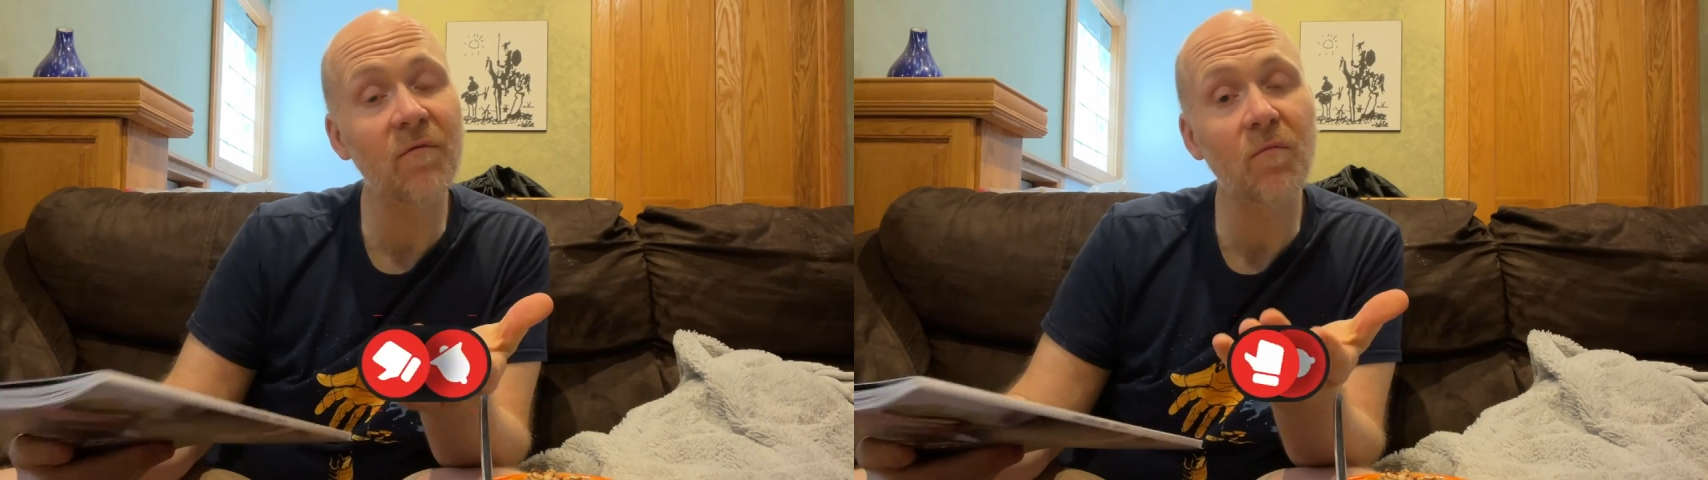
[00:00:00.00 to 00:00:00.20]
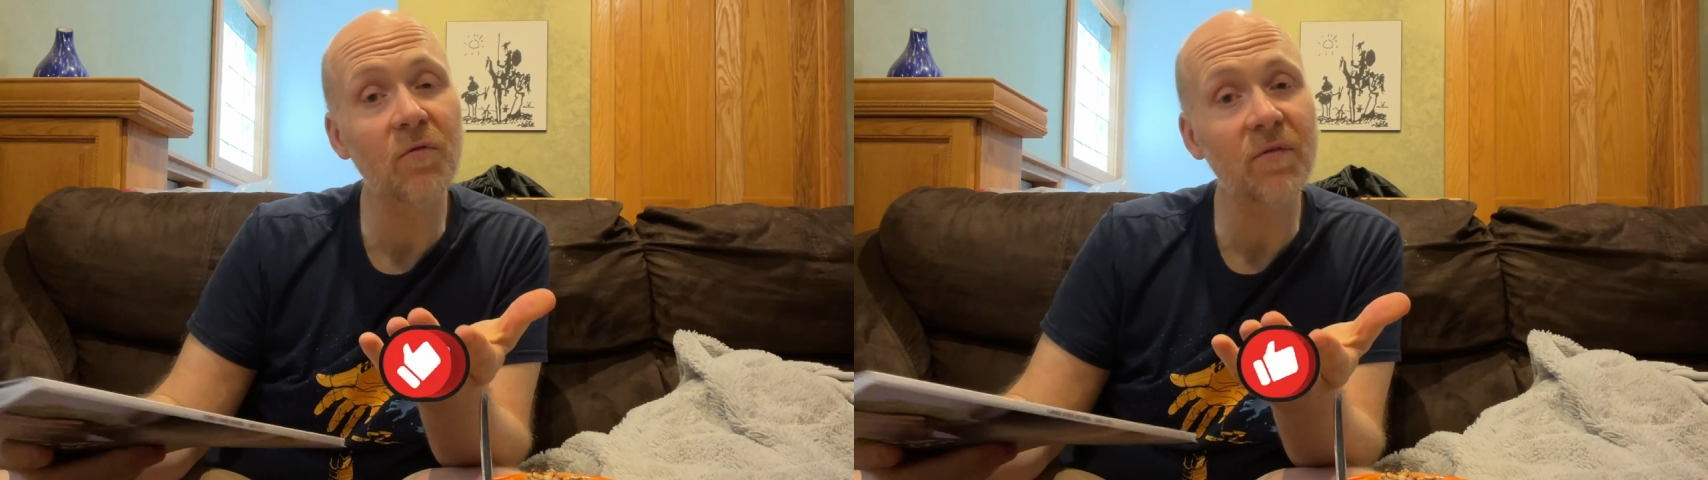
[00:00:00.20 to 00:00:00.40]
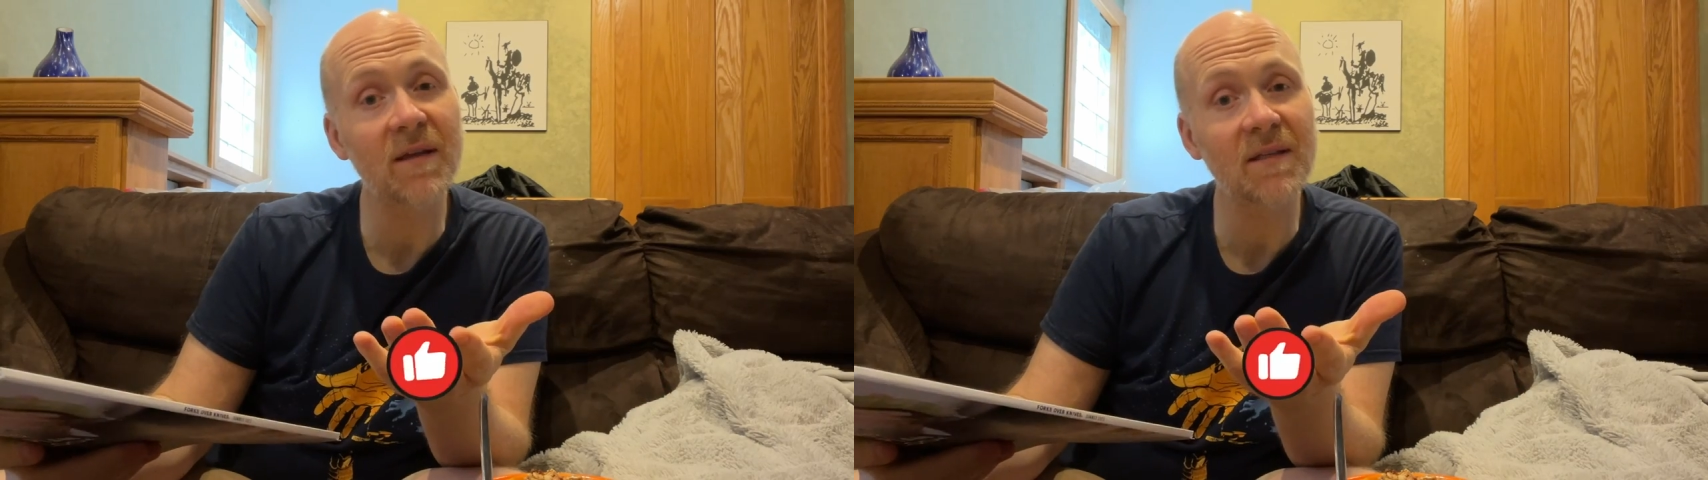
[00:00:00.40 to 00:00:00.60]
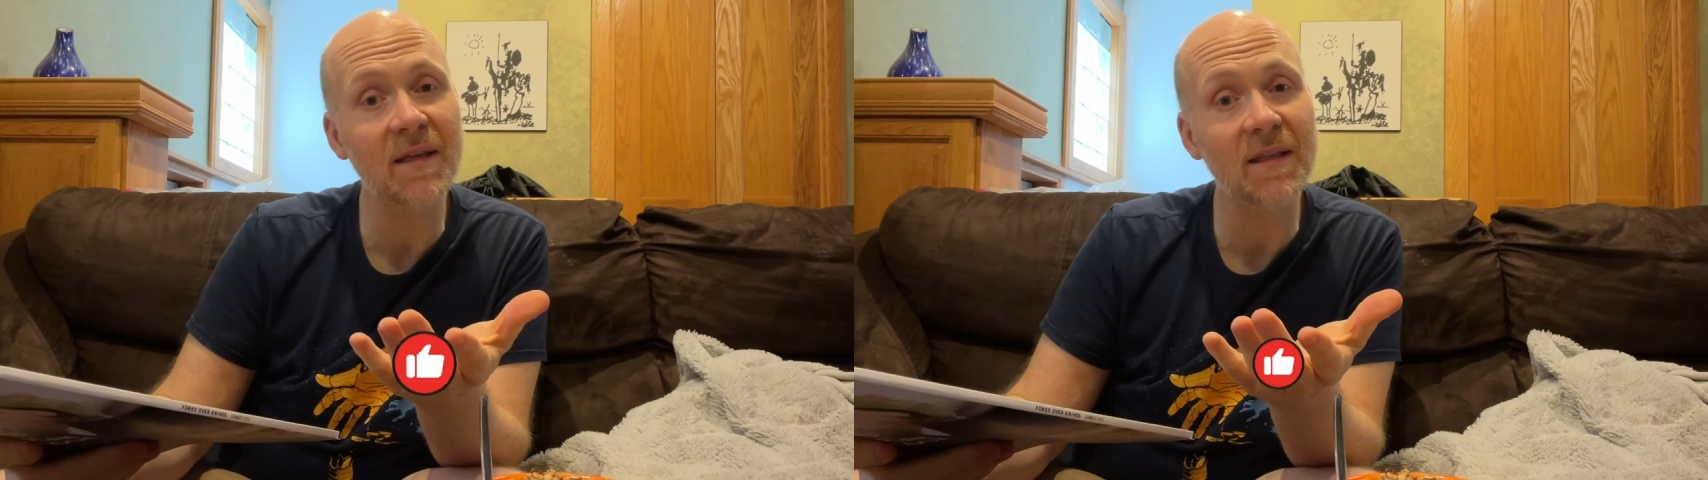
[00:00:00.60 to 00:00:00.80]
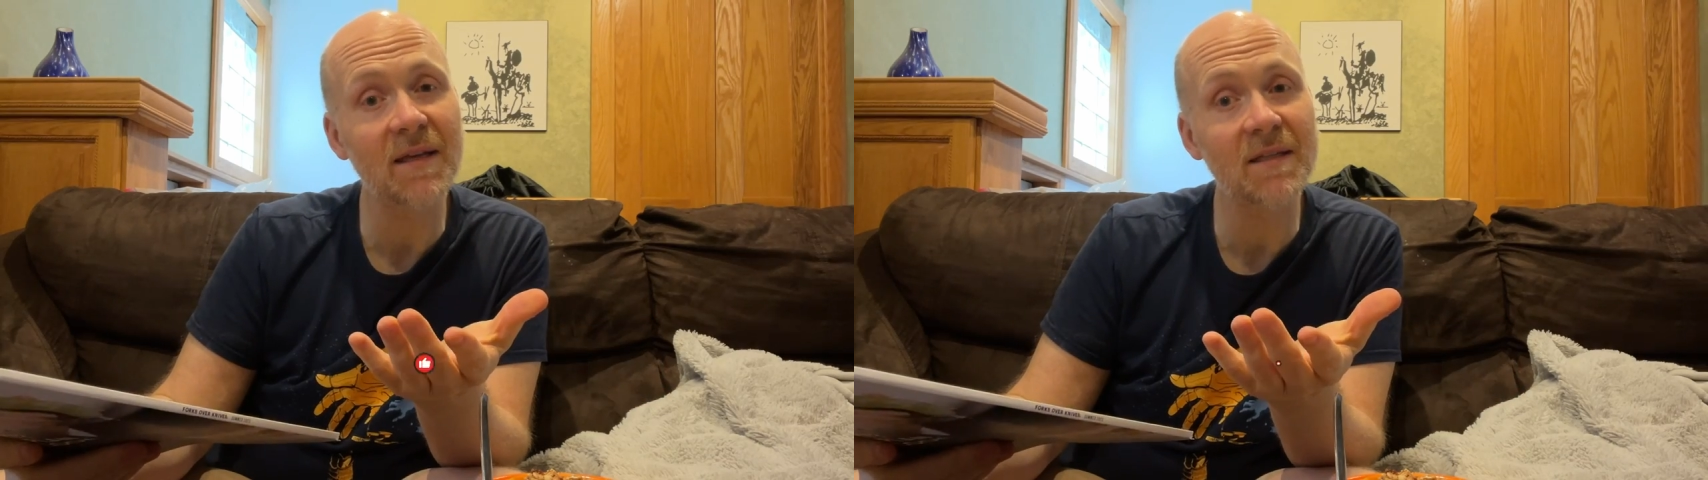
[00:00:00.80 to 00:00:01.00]
for more things
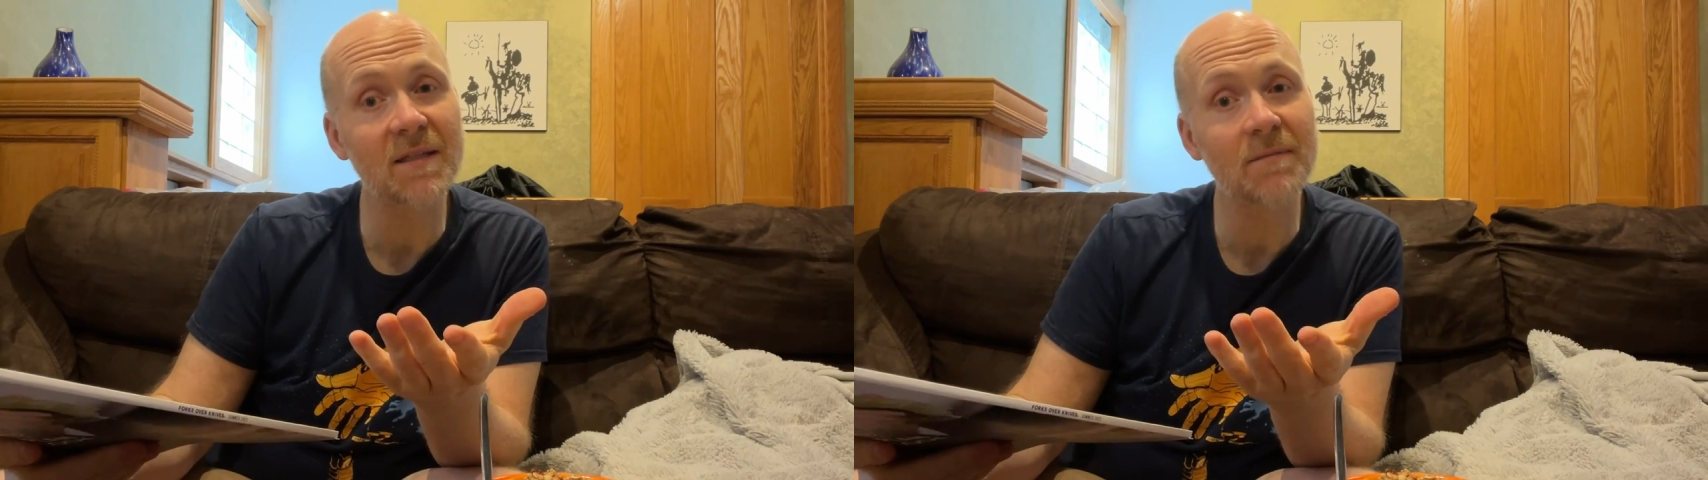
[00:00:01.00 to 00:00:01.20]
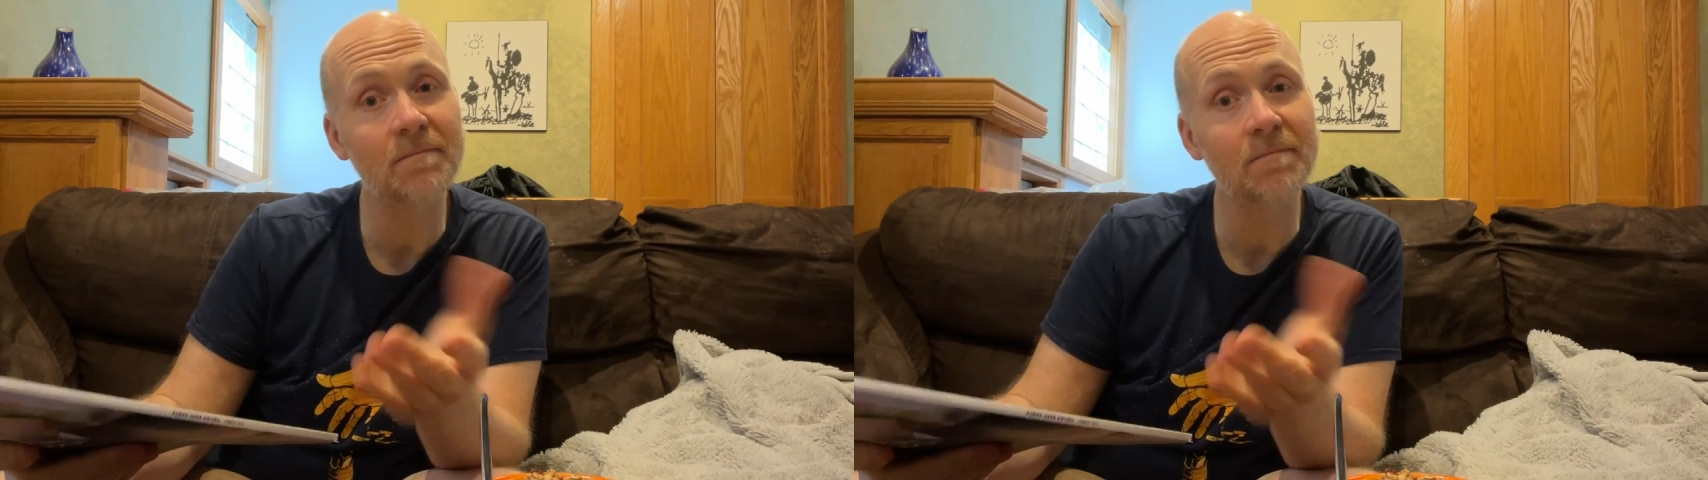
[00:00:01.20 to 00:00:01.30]
like this.